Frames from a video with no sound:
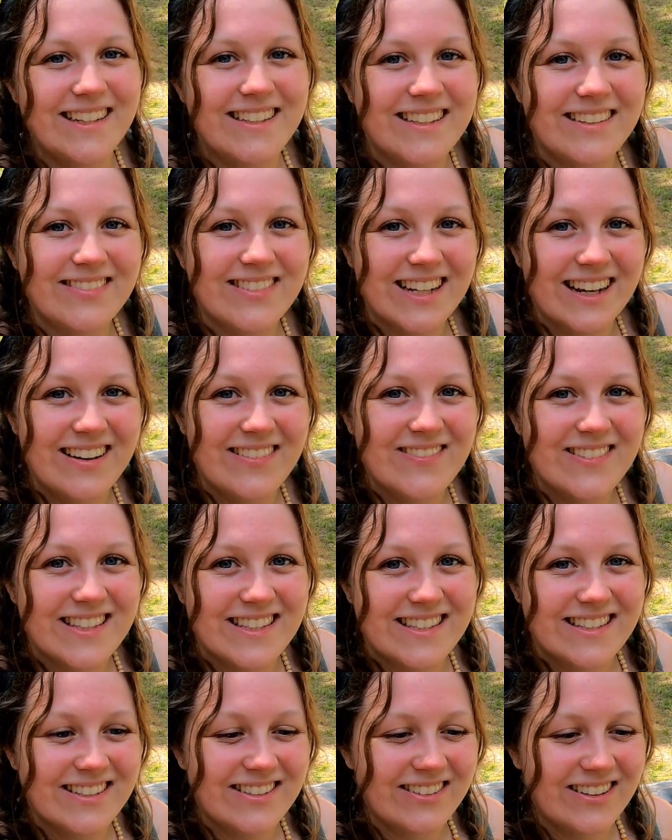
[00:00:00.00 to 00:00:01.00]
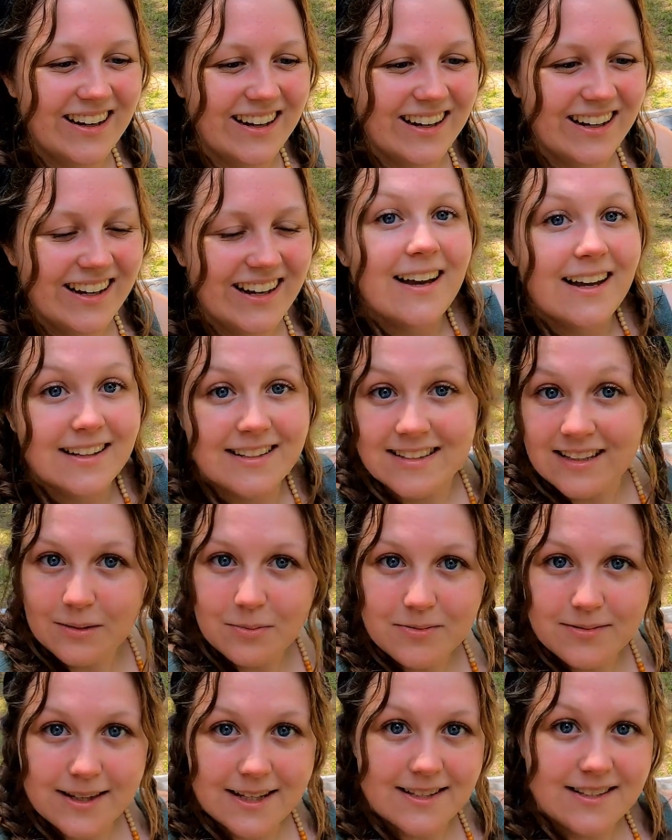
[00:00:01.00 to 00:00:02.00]
sometimes to
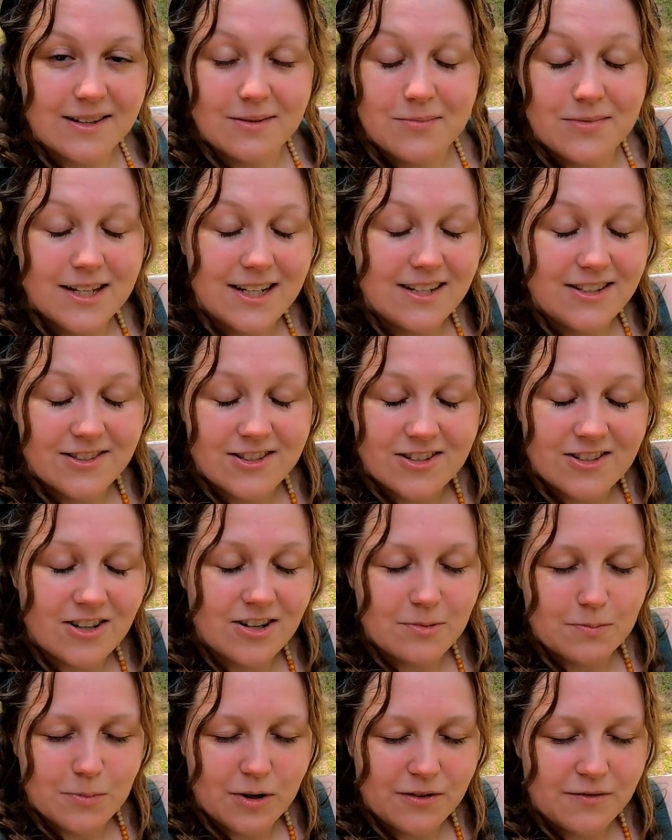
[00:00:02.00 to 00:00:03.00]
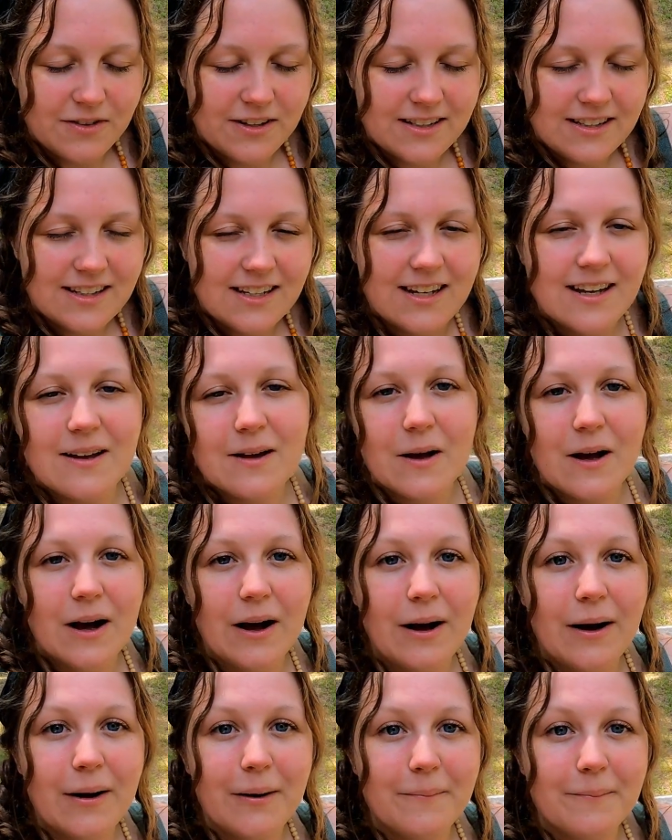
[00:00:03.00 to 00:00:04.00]
accept that some things just aren't perfect.
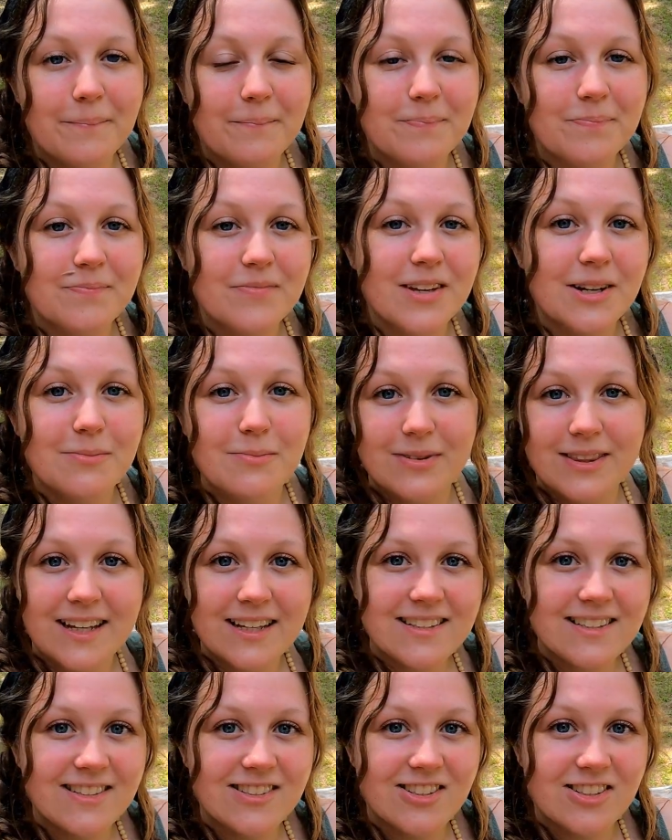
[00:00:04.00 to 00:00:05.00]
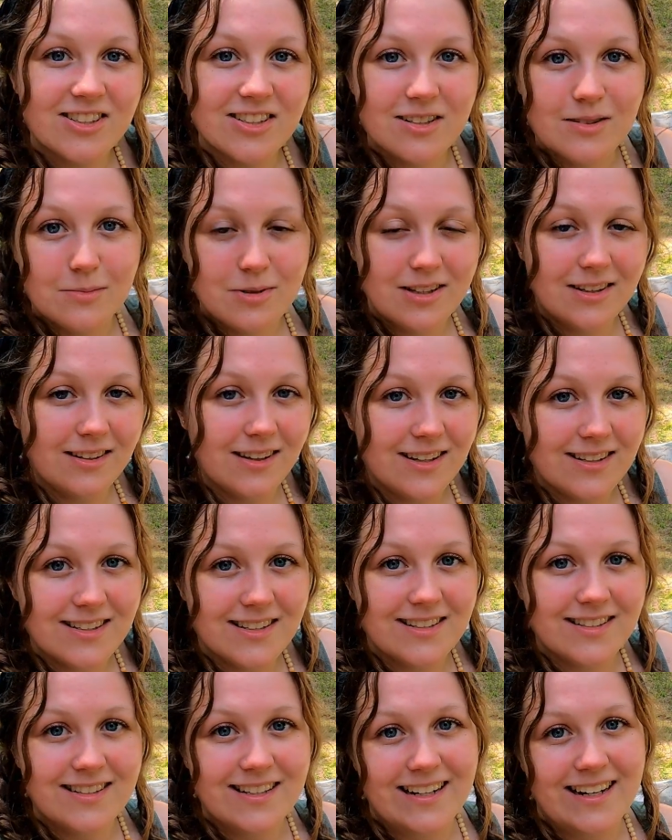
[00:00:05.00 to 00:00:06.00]
But that's just gonna be the
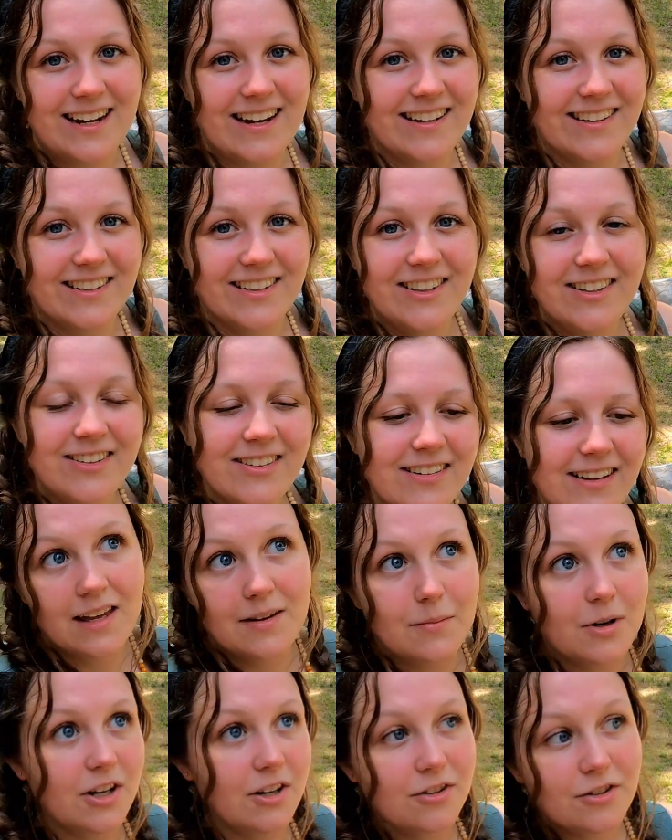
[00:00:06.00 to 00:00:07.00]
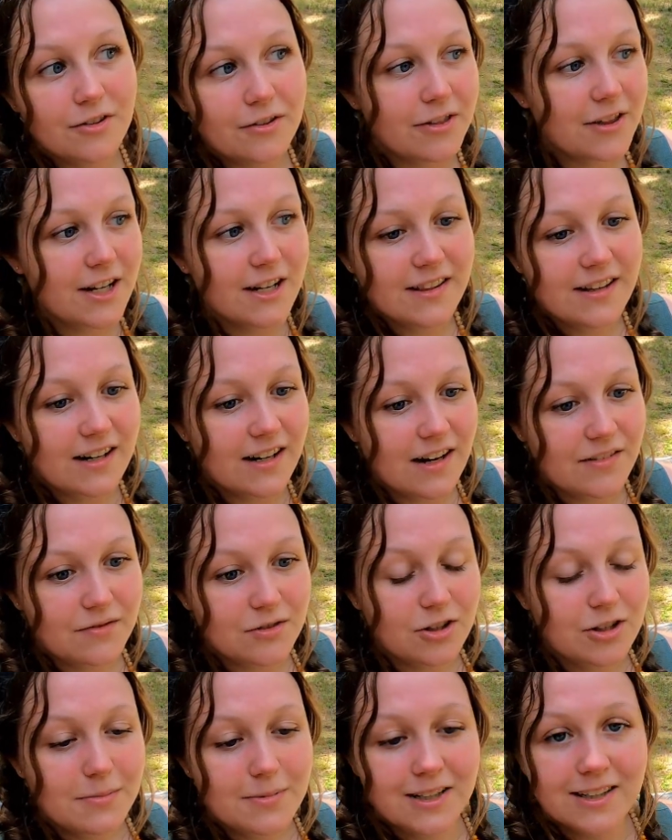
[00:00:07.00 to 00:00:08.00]
lesson today, you know? And my other thing that
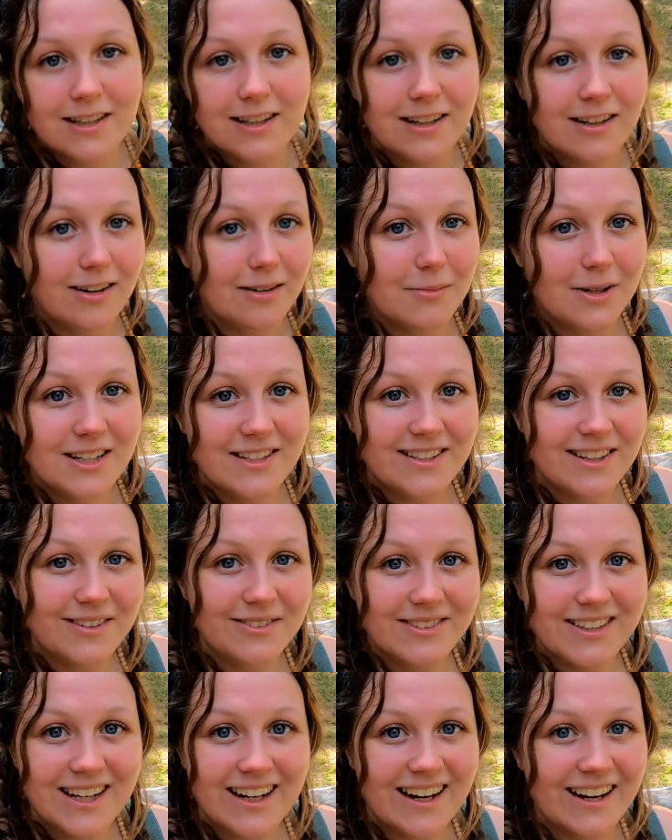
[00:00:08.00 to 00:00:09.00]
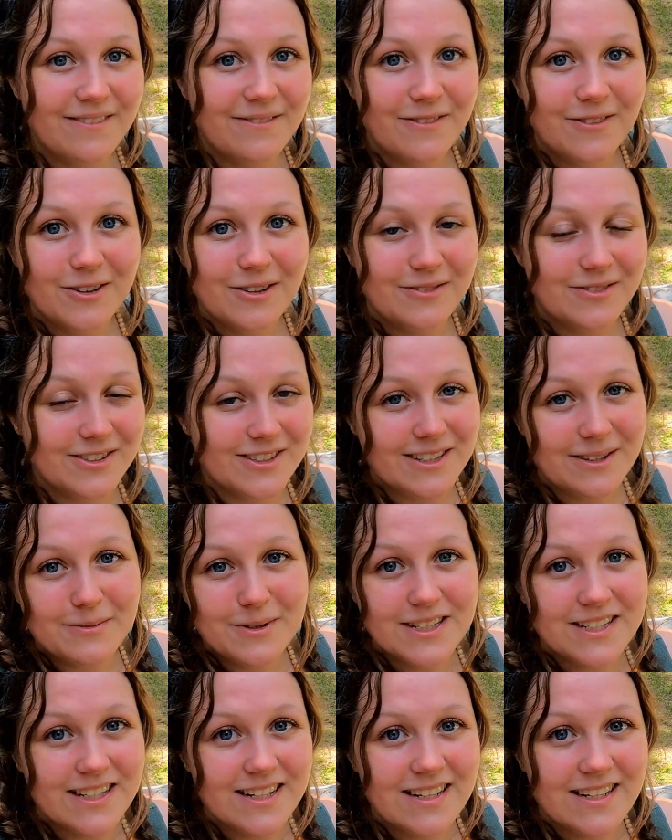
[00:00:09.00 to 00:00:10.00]
I've really been getting on myself today for
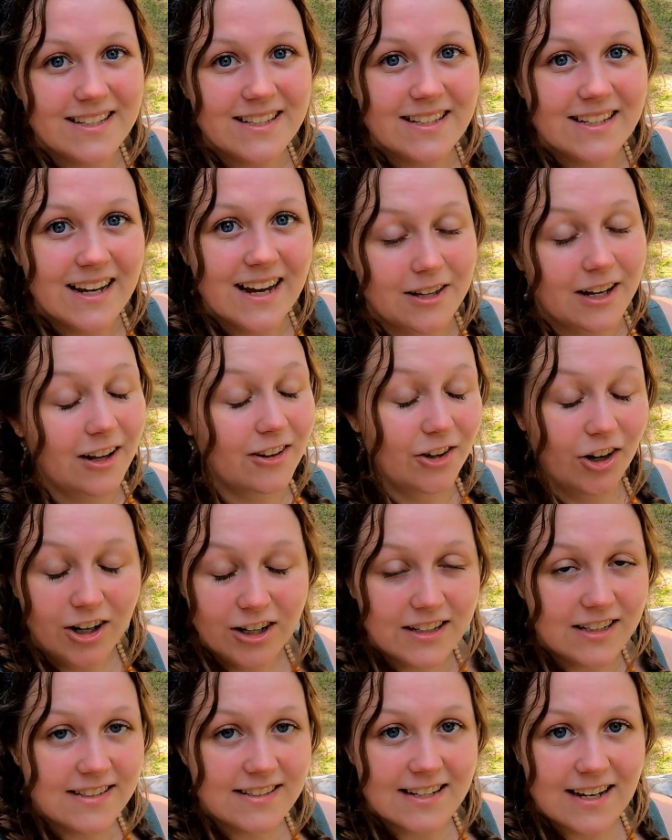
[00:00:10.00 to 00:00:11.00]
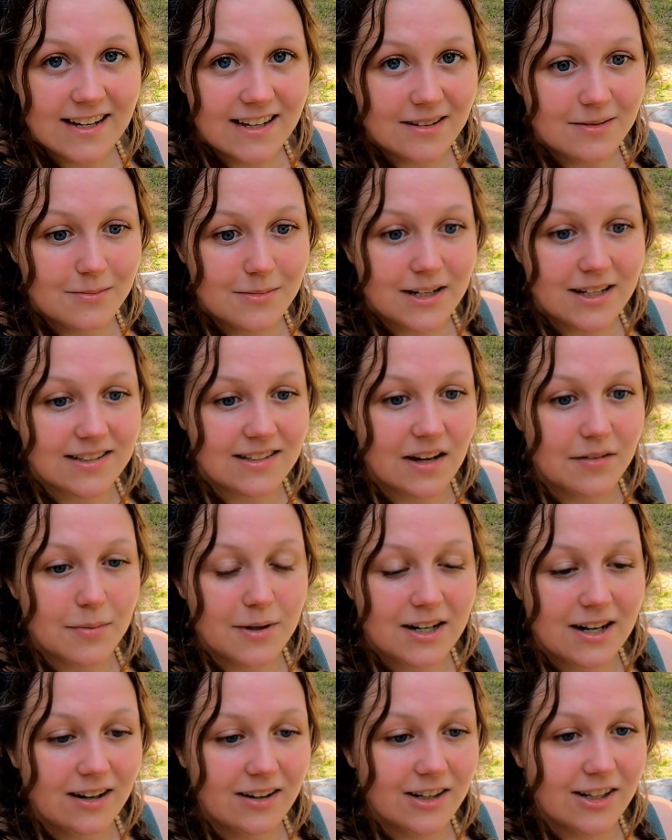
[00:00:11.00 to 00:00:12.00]
some reason is with how long it's taken, because I've
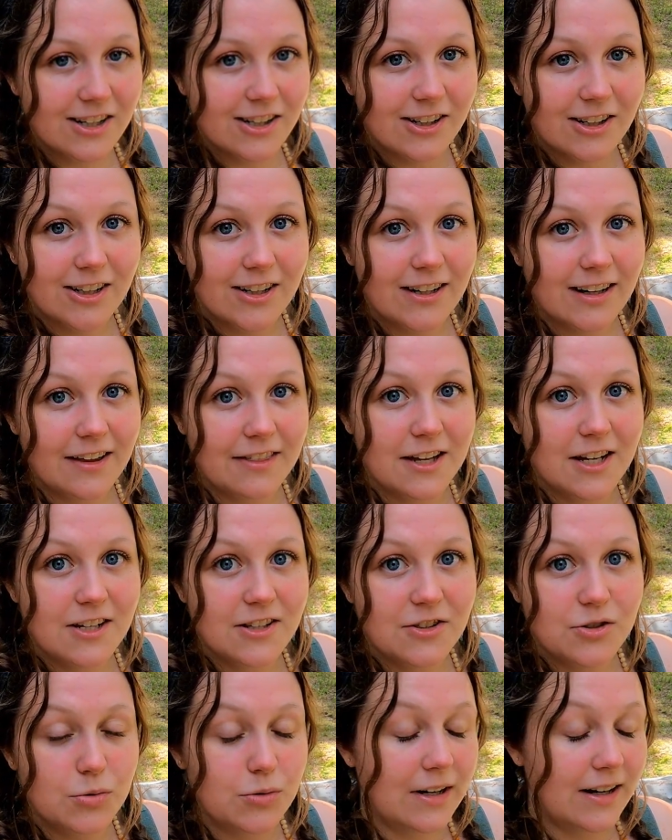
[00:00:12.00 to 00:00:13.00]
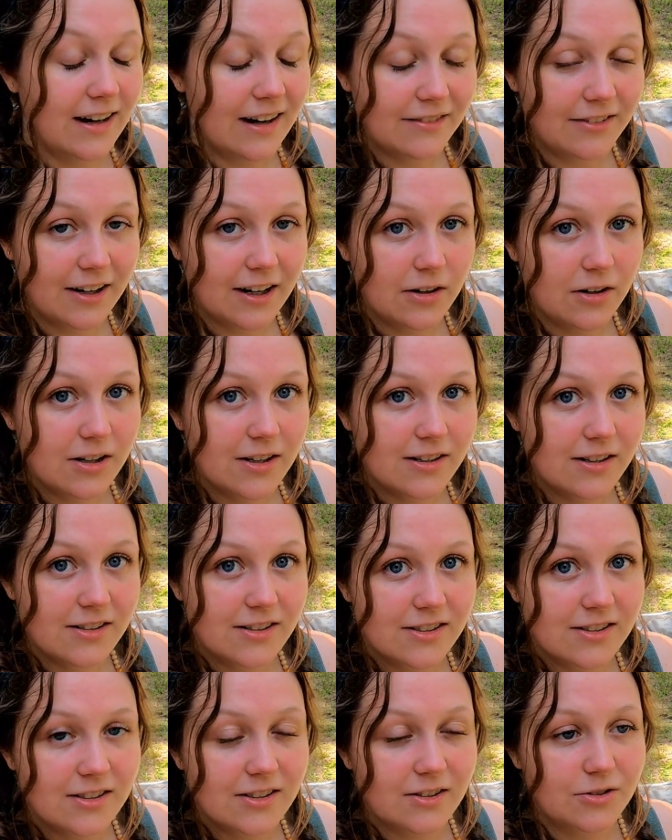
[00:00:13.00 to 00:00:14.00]
been out here, I think 2.5
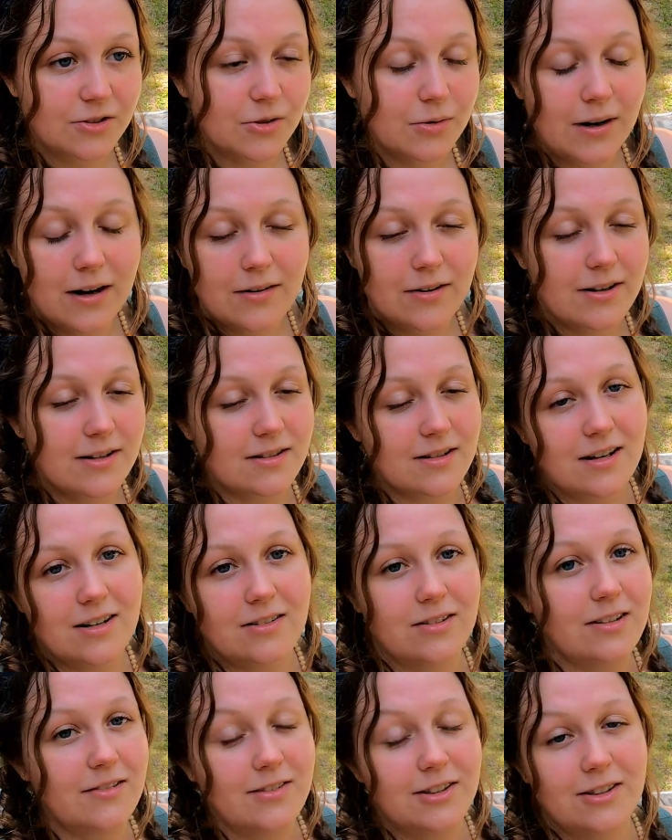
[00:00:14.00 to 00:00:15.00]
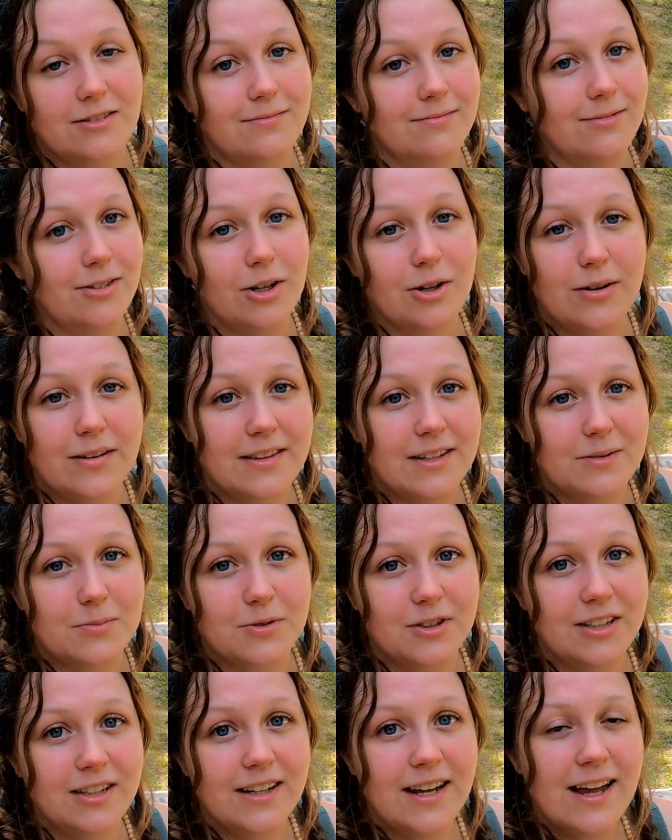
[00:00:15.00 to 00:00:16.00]
hours or 2 hours, I don't even know at this
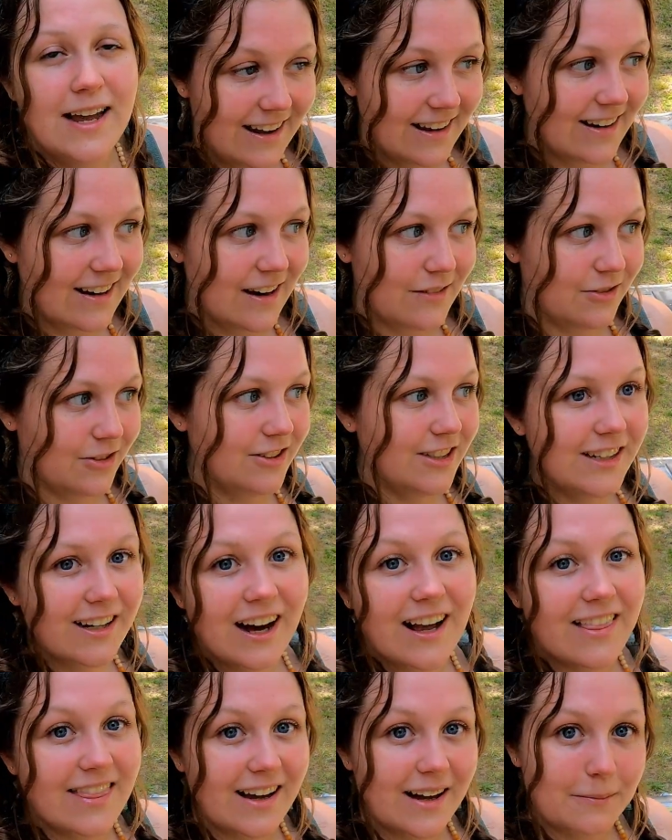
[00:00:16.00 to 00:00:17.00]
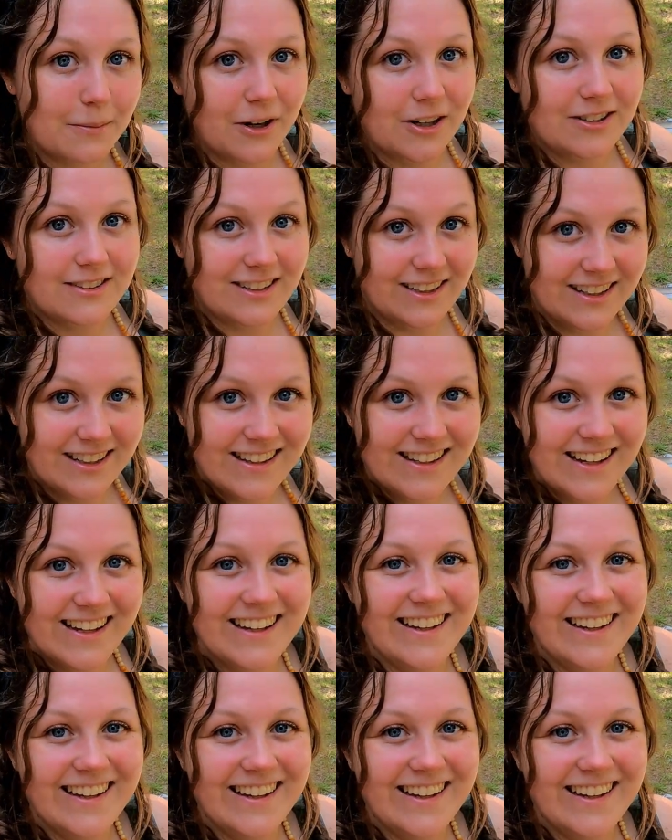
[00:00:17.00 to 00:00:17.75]
point, and have only gotten that part done.